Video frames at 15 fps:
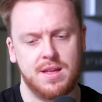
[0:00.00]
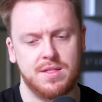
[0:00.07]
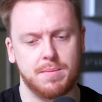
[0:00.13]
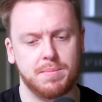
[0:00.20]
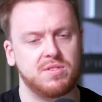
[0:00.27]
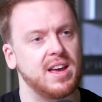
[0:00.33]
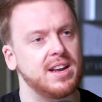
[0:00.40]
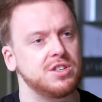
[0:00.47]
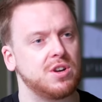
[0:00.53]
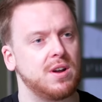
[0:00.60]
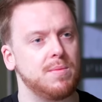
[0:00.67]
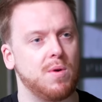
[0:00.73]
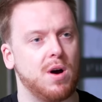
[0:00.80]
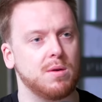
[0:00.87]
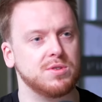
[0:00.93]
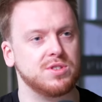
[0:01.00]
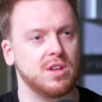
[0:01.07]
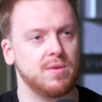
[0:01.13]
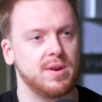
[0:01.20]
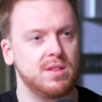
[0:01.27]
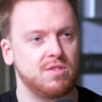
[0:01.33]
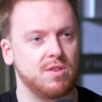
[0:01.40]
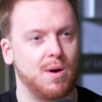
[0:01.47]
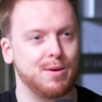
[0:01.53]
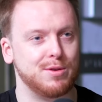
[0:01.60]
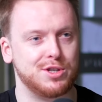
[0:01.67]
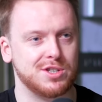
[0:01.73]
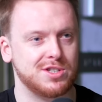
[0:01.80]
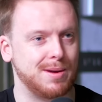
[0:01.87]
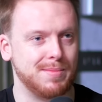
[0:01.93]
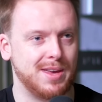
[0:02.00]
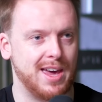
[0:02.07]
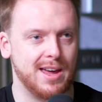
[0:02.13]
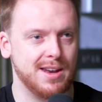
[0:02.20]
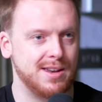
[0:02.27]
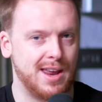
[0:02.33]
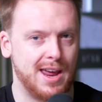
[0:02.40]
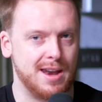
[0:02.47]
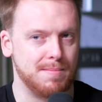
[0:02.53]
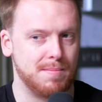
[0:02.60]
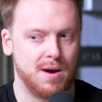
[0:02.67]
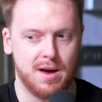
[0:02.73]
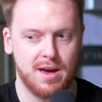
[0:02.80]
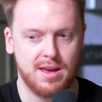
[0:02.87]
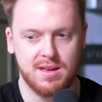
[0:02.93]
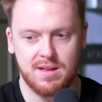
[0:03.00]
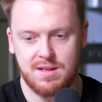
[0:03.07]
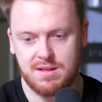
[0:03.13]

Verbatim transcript: the potential in what i was doing so i was just some kid in my